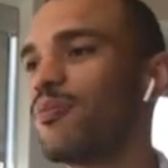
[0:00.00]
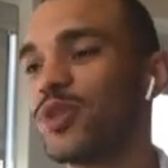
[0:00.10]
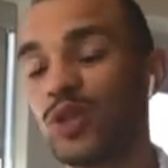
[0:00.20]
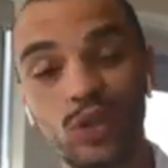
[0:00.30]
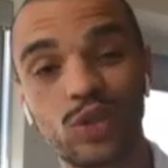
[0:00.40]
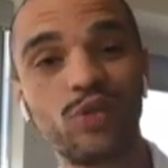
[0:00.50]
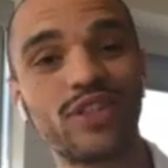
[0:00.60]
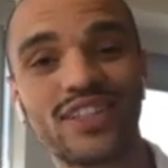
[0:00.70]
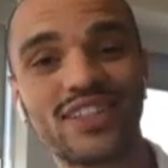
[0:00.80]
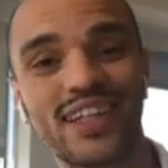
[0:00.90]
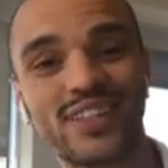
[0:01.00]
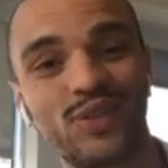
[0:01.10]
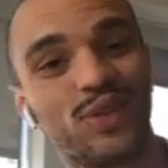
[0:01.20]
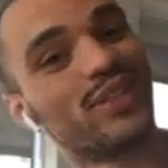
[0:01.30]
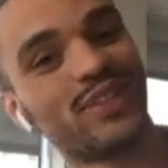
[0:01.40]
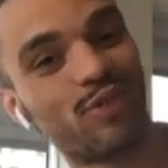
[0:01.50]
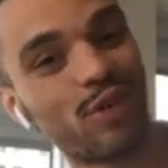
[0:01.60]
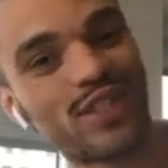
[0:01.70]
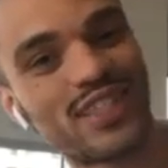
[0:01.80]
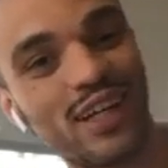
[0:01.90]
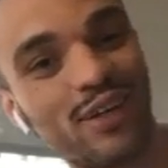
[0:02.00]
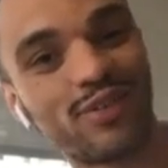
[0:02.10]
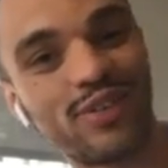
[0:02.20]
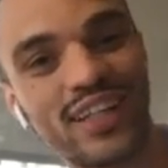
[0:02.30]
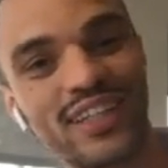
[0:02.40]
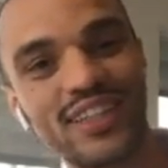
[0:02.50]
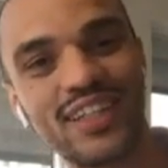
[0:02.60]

you deserve this. Like, do it for yourself, right?